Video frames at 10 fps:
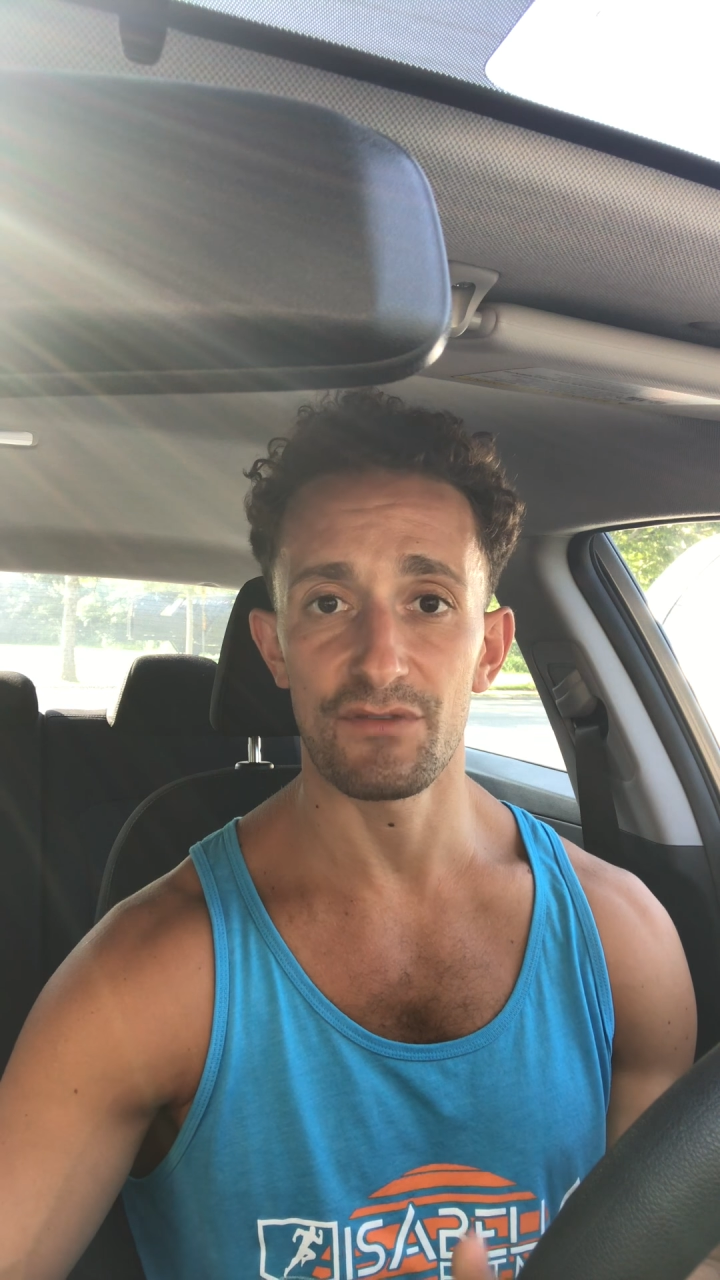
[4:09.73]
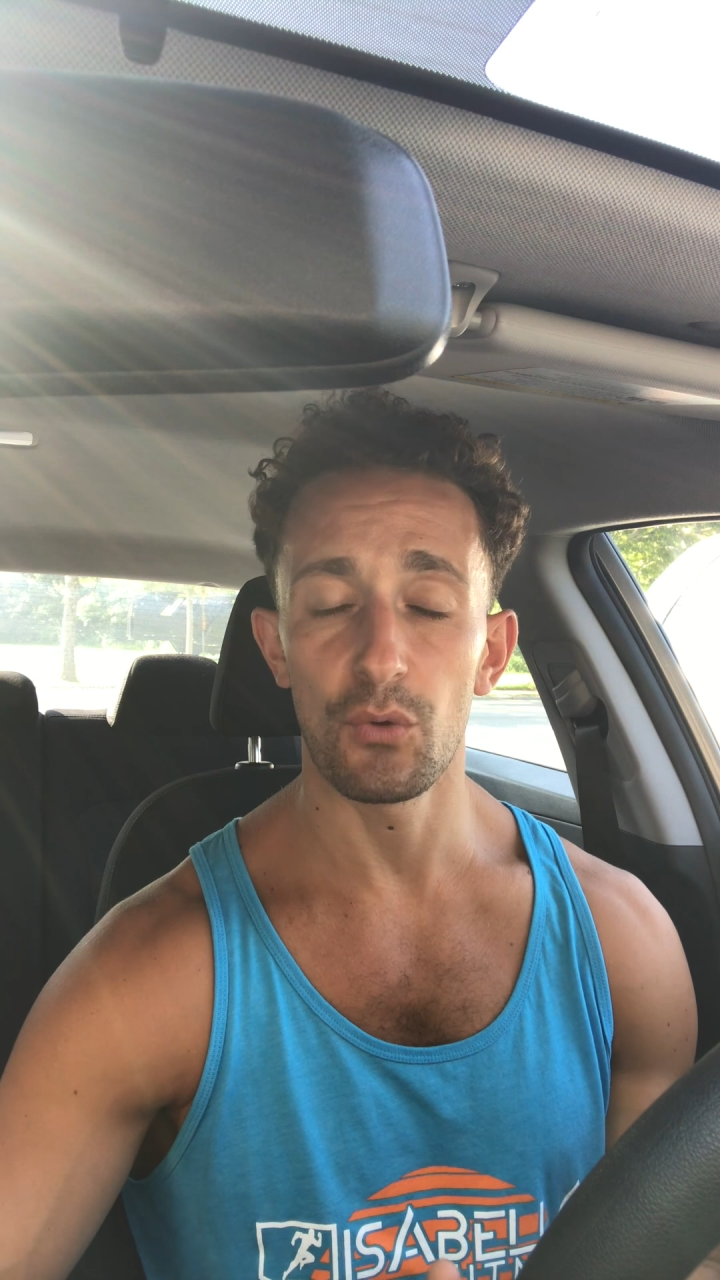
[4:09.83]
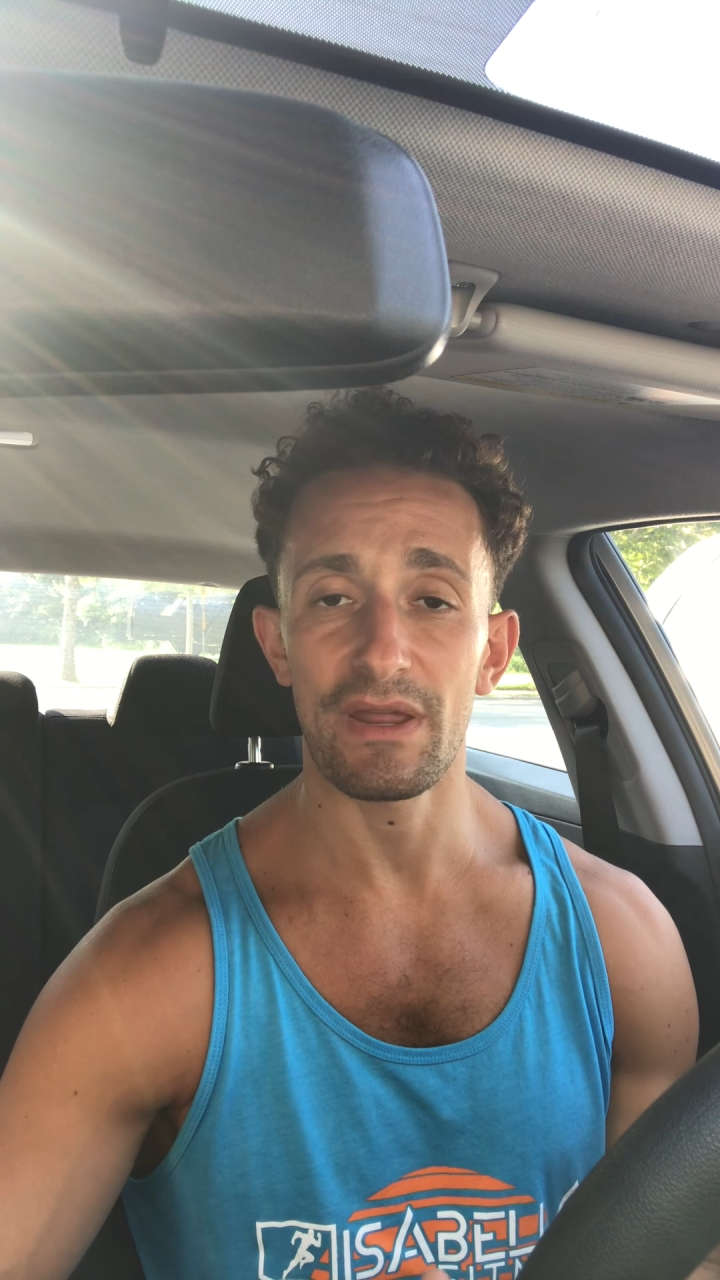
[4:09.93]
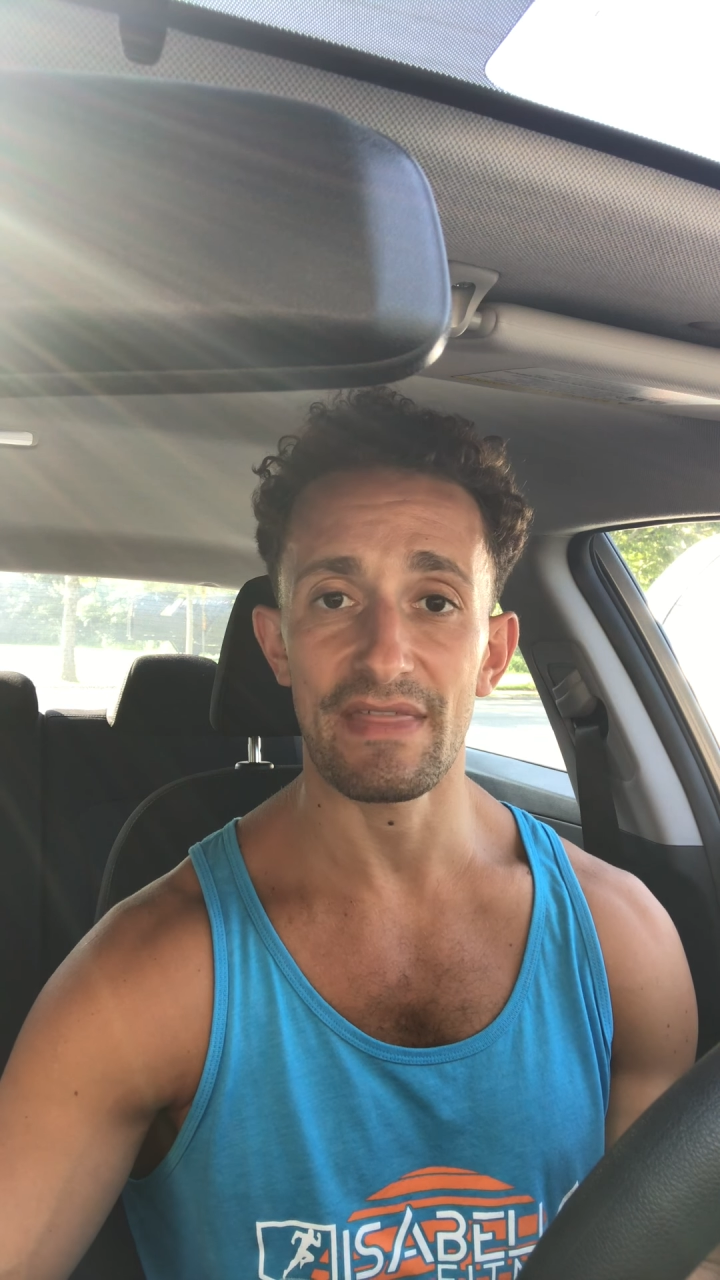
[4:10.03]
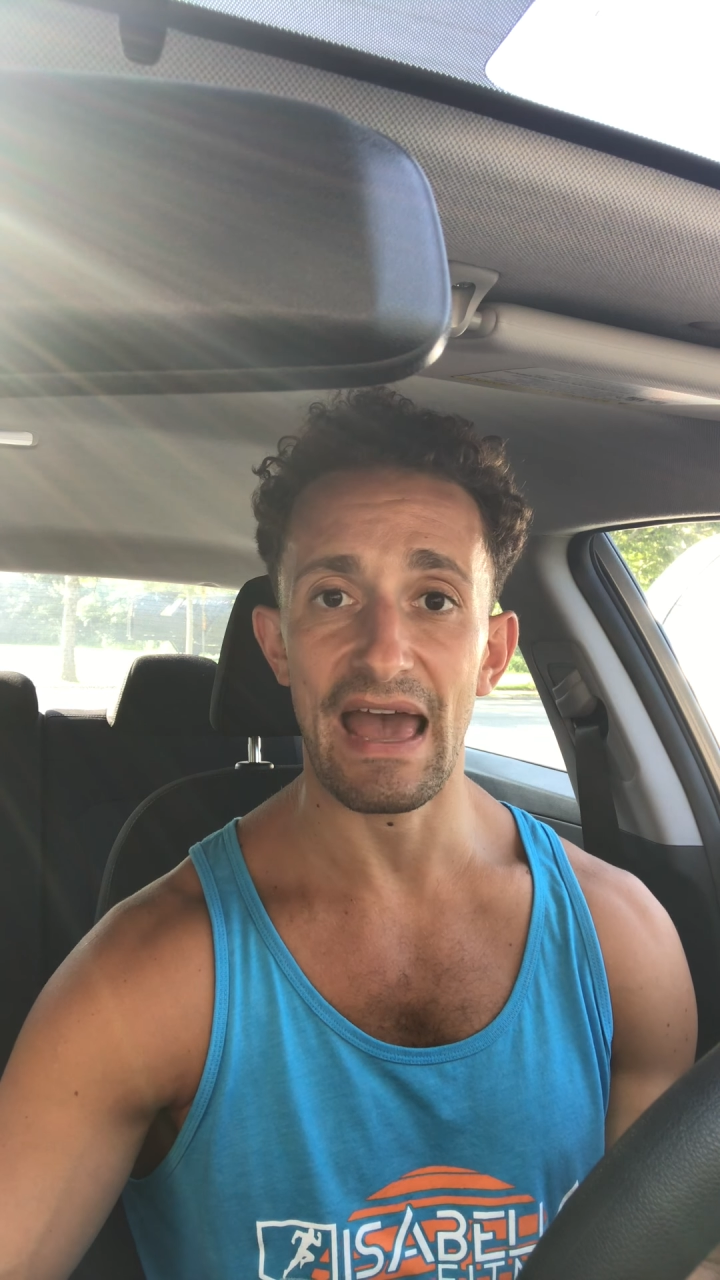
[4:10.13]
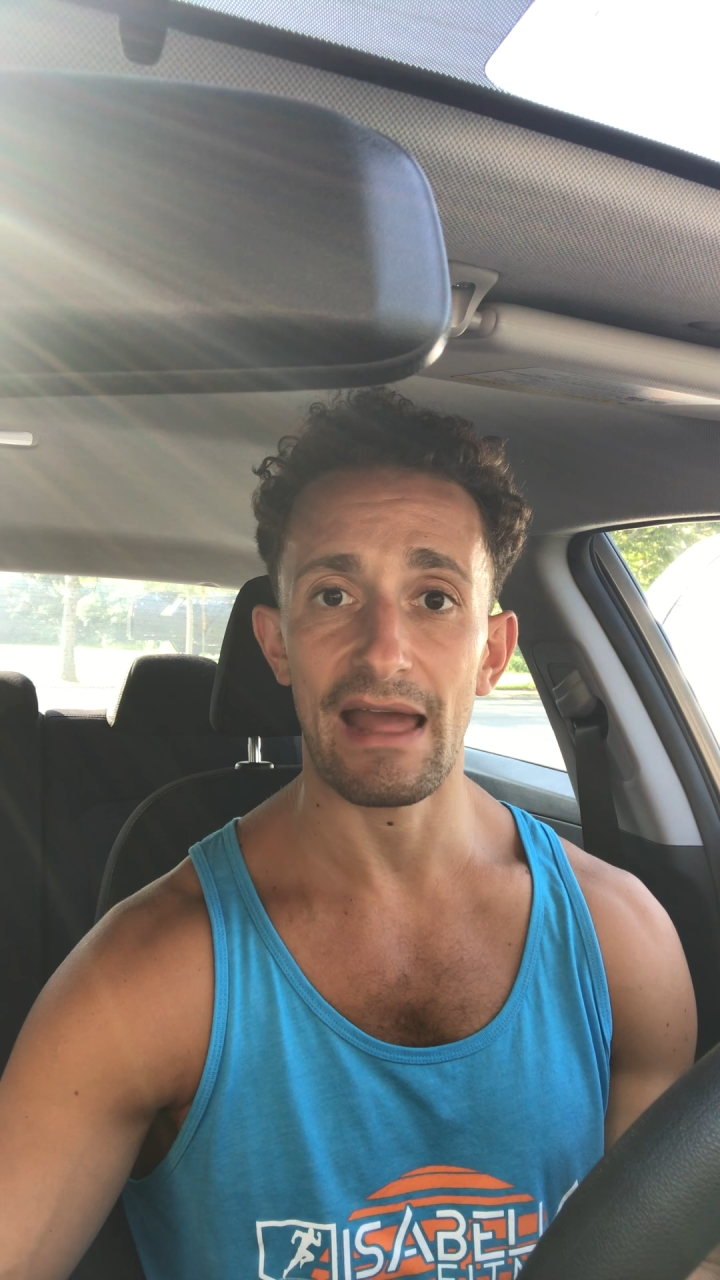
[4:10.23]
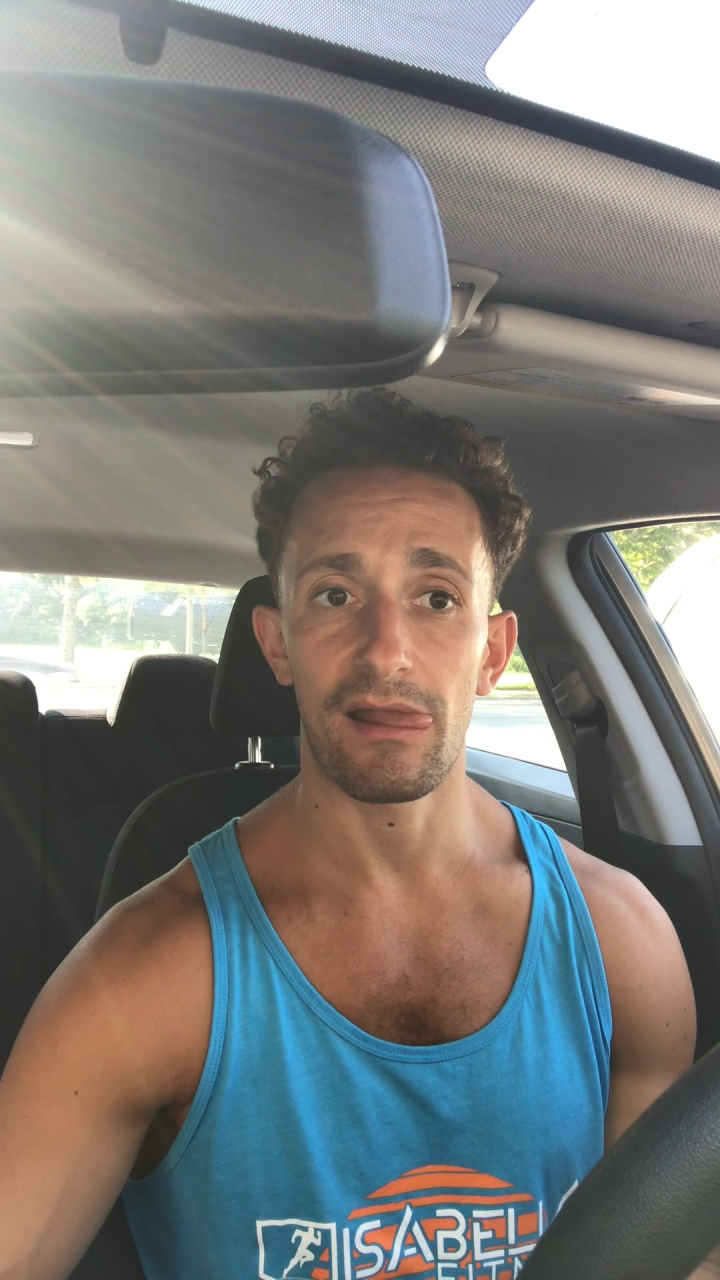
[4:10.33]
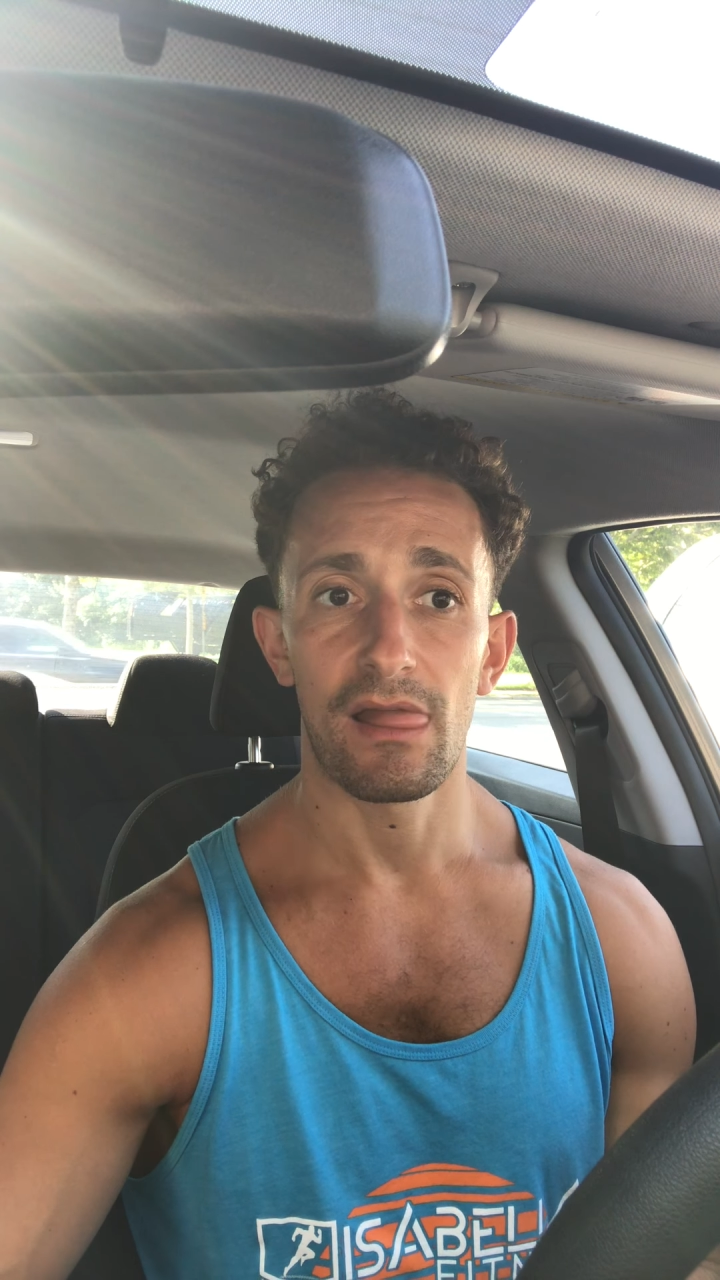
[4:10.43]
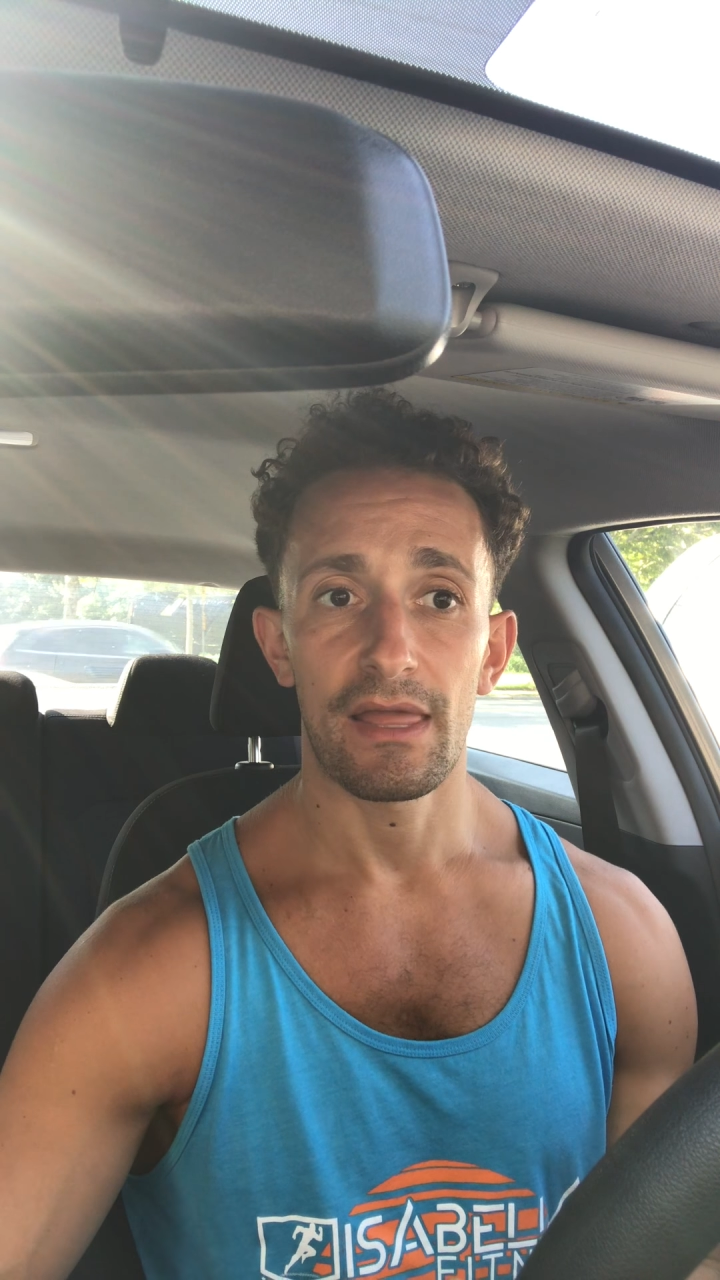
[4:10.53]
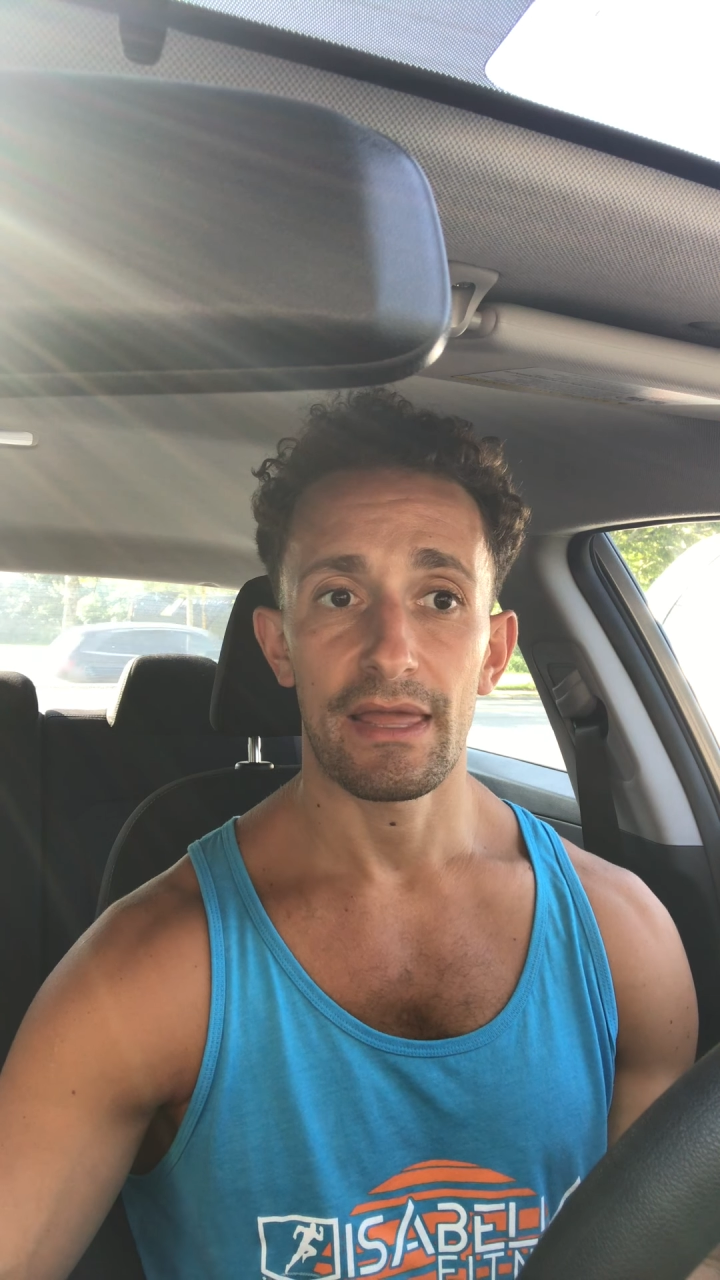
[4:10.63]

of doing that